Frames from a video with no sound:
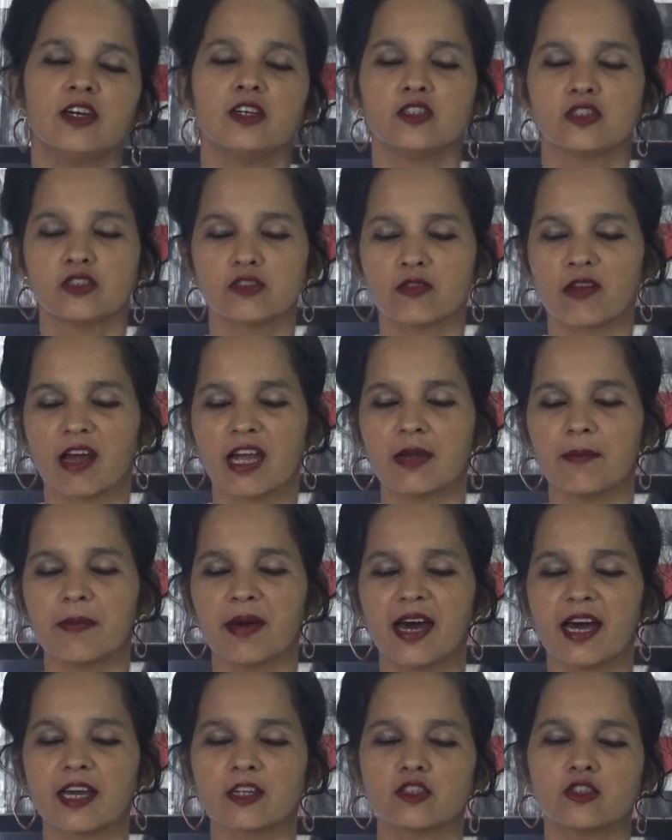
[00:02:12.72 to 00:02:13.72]
Do write
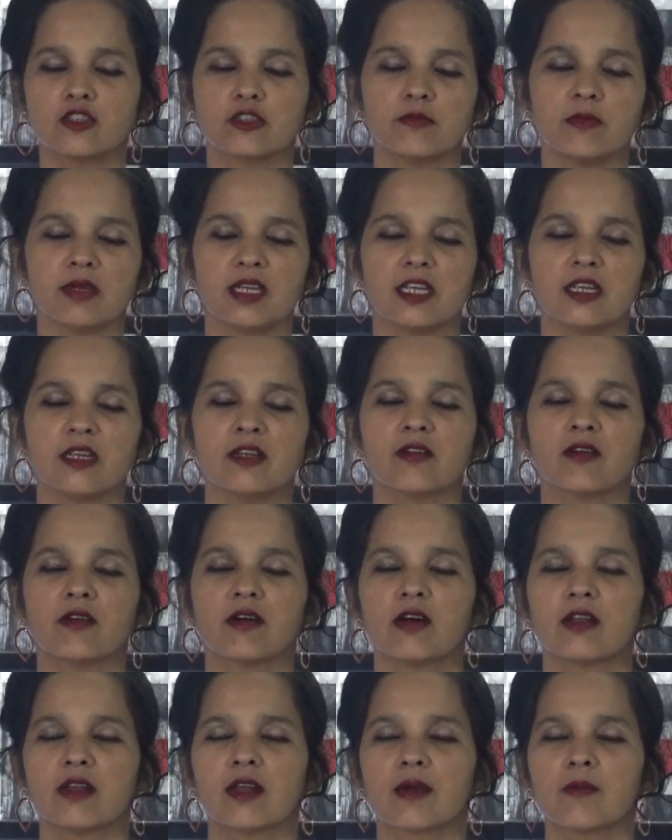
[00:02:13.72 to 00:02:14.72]
back to me
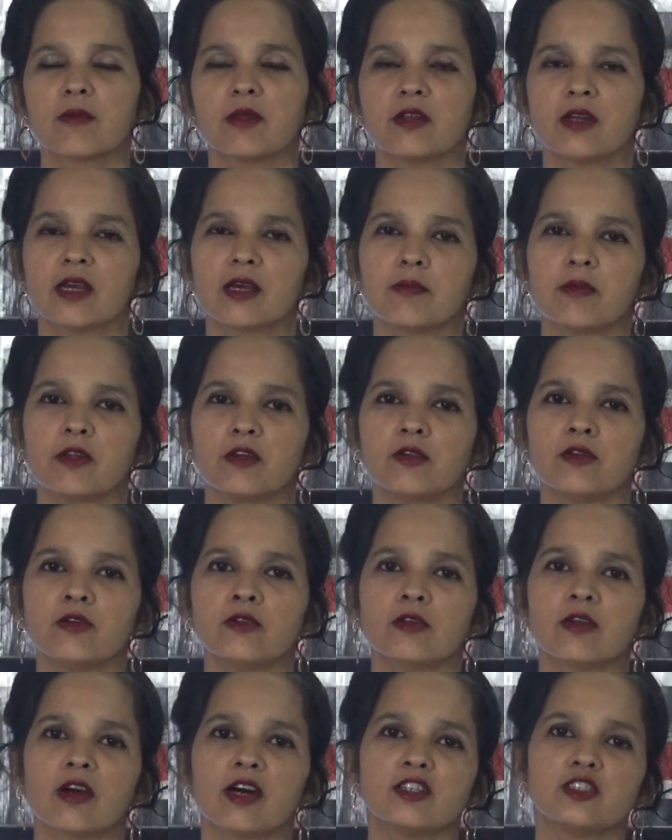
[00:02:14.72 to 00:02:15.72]
on
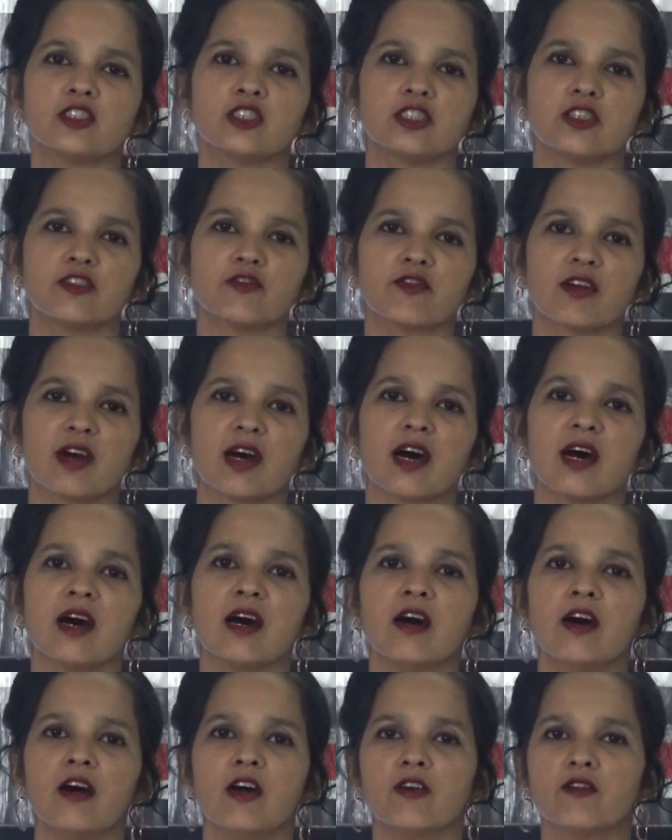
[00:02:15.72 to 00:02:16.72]

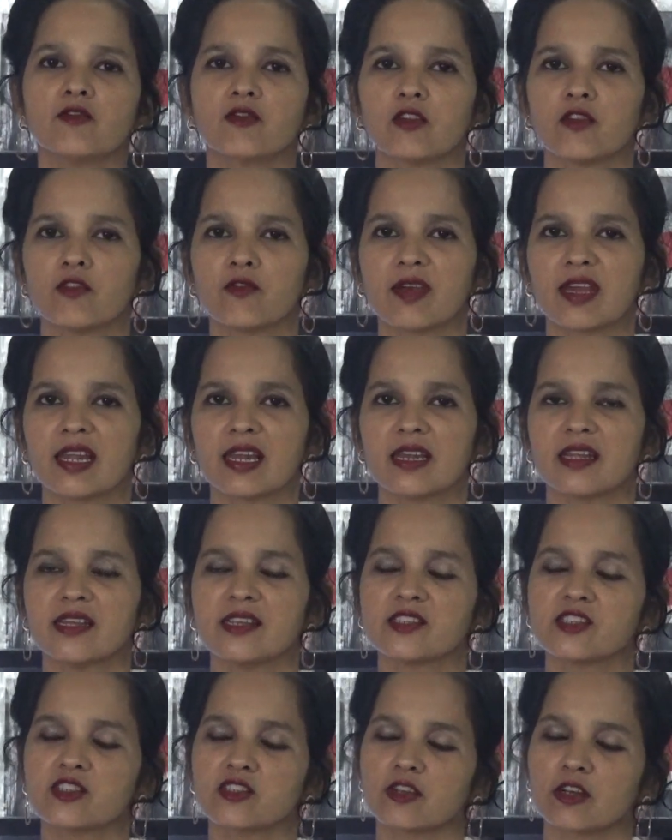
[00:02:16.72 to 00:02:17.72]

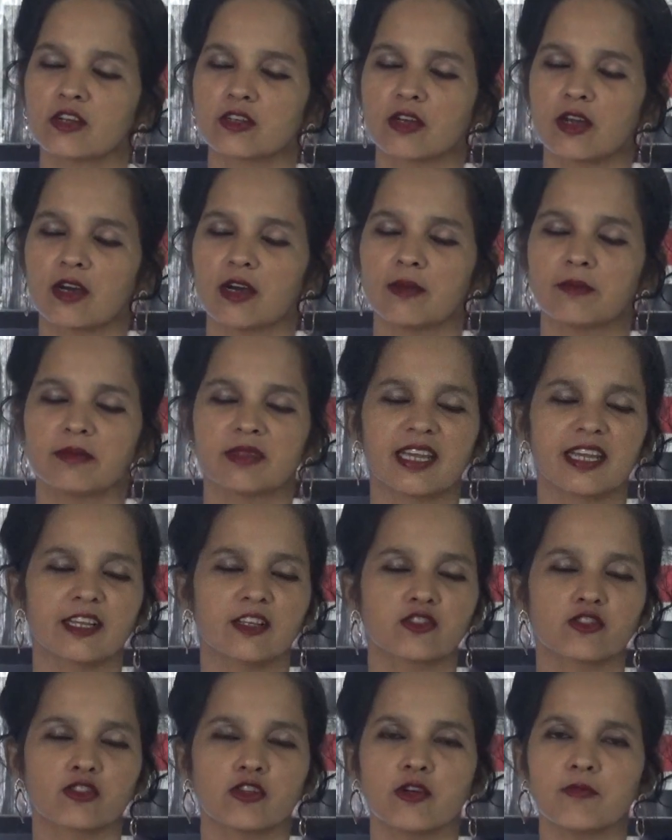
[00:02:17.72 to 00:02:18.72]
www.shifaforwellness.com. Thank you
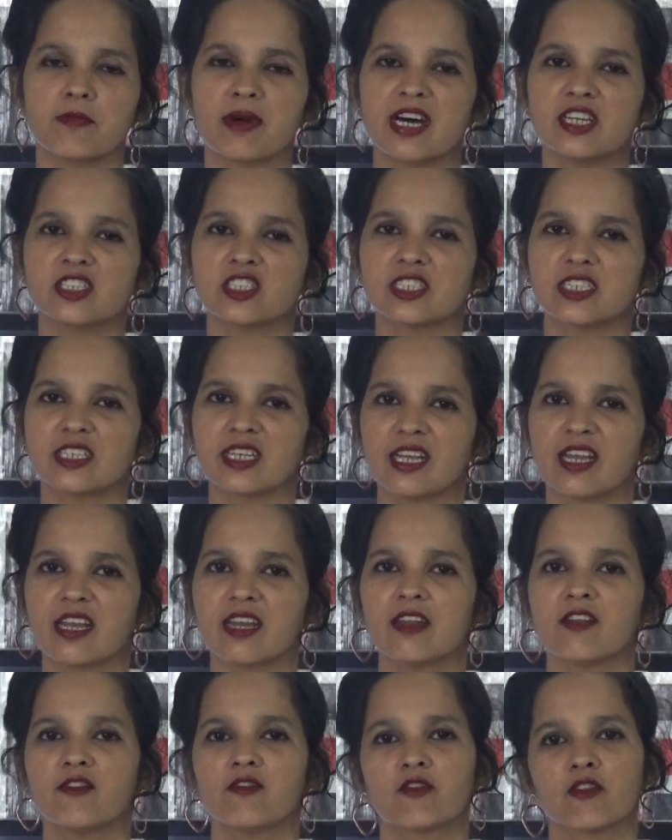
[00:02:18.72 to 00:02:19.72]
so much
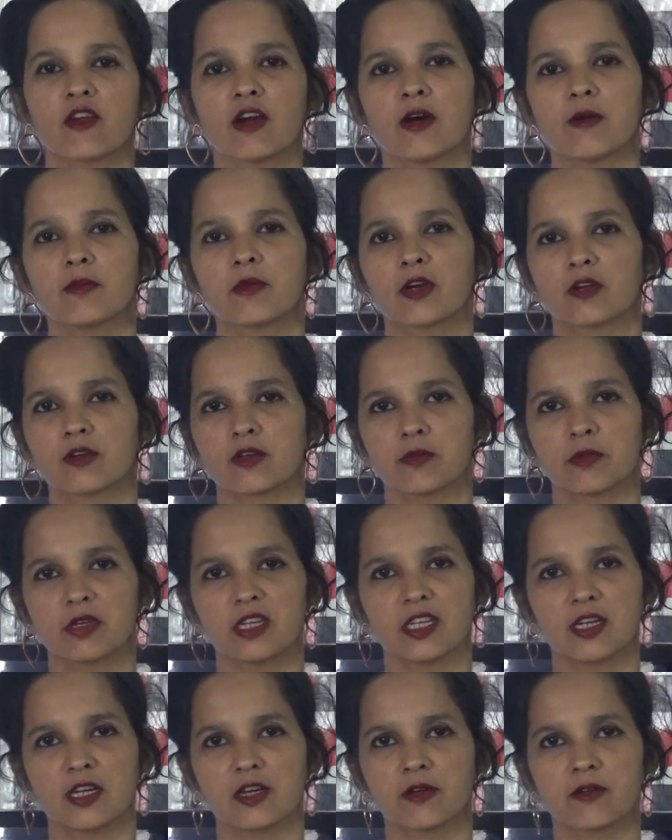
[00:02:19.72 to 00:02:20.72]
again from Dr.
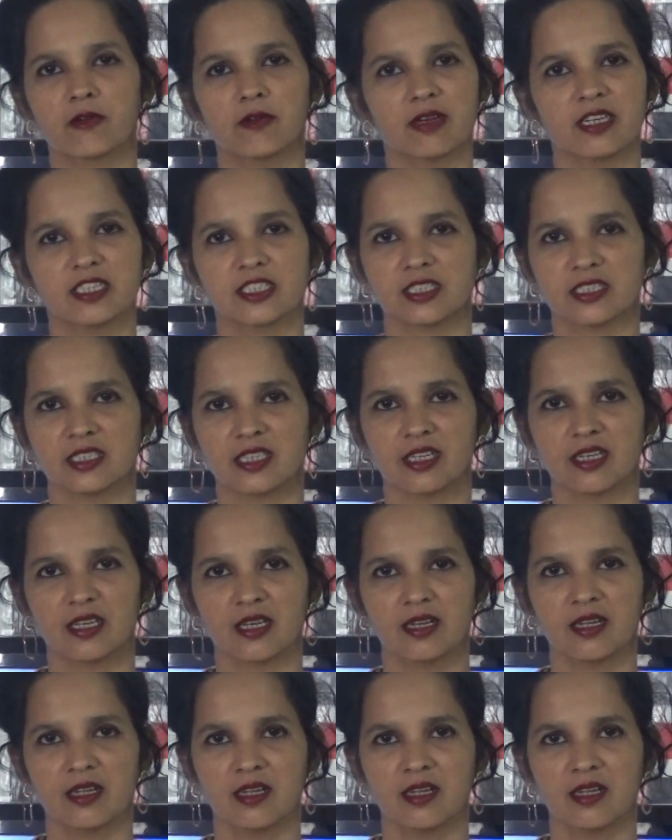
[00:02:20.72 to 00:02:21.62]
Manira Qureshi.